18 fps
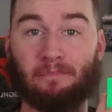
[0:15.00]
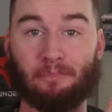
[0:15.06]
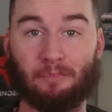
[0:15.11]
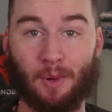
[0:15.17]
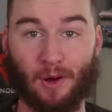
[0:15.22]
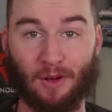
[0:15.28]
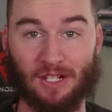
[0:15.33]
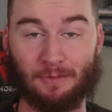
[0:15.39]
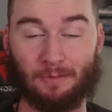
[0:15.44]

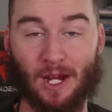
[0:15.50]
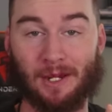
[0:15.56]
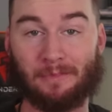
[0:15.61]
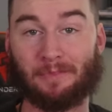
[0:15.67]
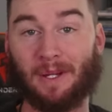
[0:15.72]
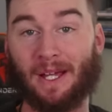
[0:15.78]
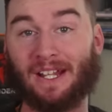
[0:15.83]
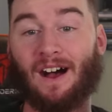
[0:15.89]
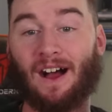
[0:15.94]
box break,
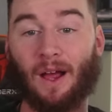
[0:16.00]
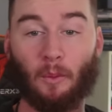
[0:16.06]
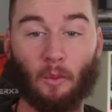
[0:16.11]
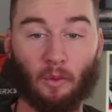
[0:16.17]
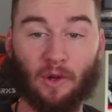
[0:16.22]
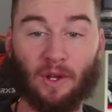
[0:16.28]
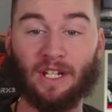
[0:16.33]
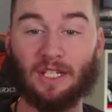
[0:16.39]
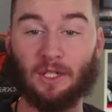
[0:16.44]
but I
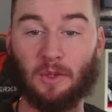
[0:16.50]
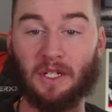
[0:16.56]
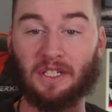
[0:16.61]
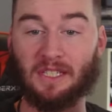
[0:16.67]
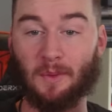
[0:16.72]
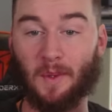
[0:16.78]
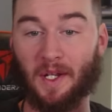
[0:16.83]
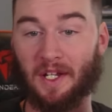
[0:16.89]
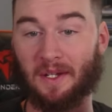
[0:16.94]
really quickly
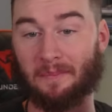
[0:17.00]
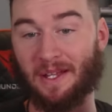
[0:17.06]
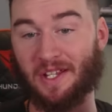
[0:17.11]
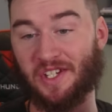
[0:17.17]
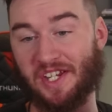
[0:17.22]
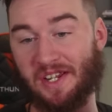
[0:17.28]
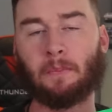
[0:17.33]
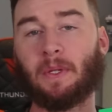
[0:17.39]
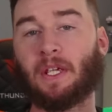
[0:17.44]
wanted to
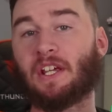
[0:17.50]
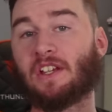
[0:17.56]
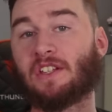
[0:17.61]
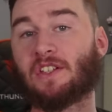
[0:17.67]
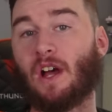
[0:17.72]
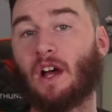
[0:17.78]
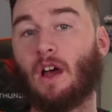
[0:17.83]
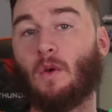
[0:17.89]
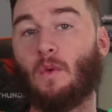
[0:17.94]
mention it because
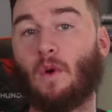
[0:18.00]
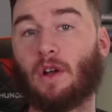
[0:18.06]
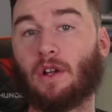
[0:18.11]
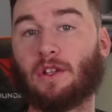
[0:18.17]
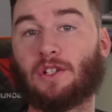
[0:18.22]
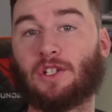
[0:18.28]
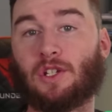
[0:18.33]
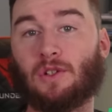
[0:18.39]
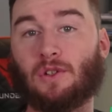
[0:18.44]
I
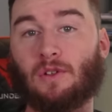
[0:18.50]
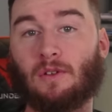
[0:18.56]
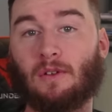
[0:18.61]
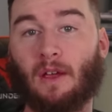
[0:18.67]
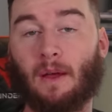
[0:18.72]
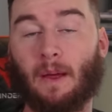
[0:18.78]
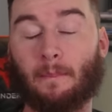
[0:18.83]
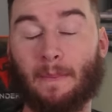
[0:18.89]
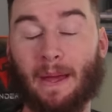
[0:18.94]
wanted to
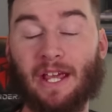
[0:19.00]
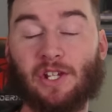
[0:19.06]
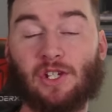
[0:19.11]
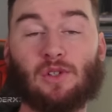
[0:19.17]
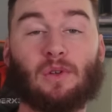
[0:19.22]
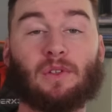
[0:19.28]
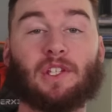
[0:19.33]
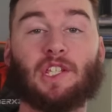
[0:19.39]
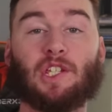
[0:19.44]
make
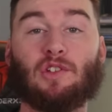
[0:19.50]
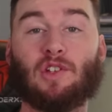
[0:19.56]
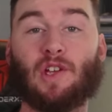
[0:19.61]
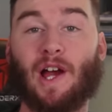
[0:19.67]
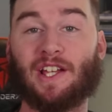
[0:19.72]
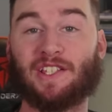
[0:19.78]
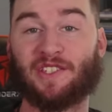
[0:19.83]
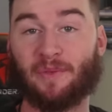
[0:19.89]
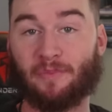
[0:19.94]
sure that you
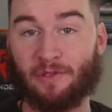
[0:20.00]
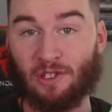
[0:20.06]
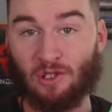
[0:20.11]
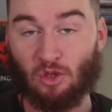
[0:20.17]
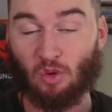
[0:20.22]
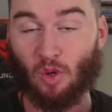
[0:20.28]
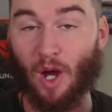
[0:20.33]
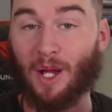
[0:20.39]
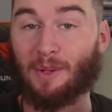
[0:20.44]
guys
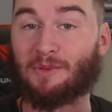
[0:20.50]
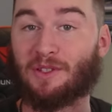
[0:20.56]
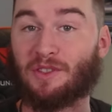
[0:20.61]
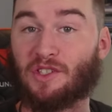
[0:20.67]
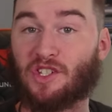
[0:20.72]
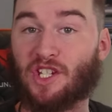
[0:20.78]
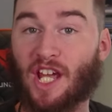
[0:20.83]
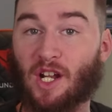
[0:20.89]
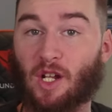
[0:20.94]
subscribe to the
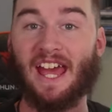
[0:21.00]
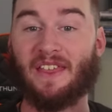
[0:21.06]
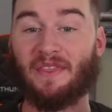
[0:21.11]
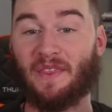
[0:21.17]
channel.